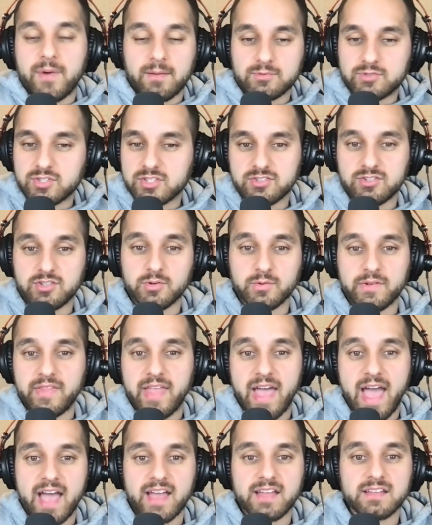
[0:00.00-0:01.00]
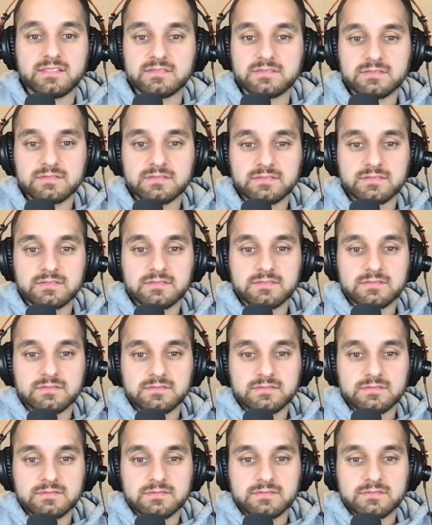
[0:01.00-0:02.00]
I'm just doing that.
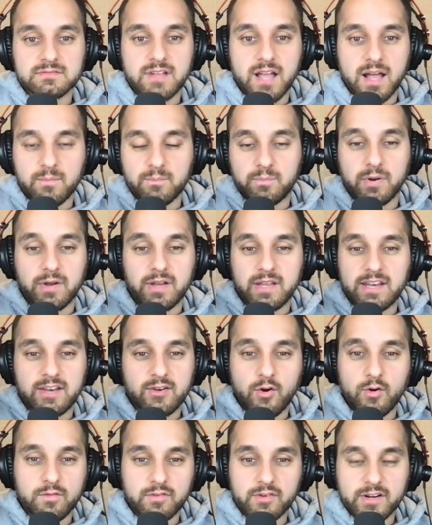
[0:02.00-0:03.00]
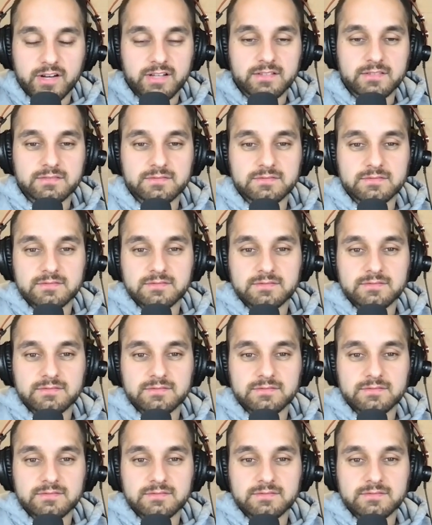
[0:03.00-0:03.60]
I'm putting it over it.